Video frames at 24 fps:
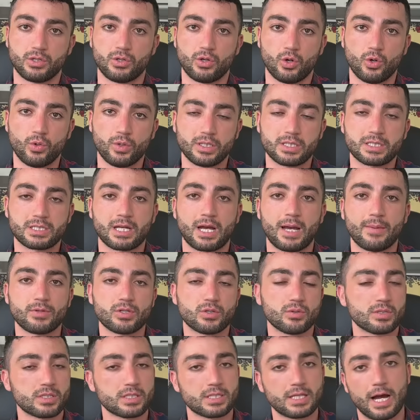It's time
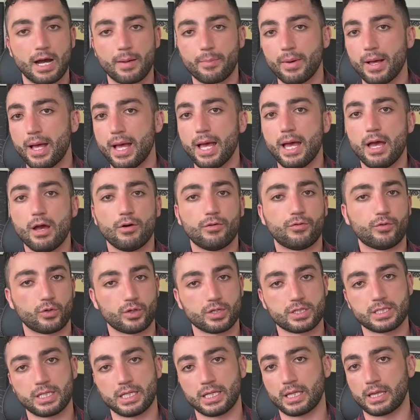to stop
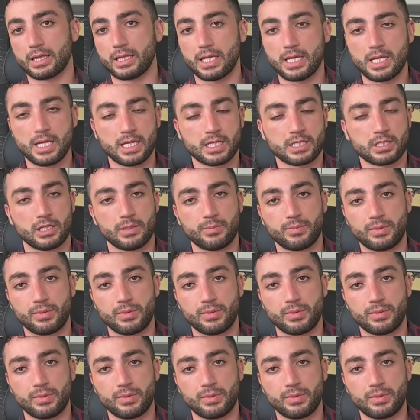forcing things and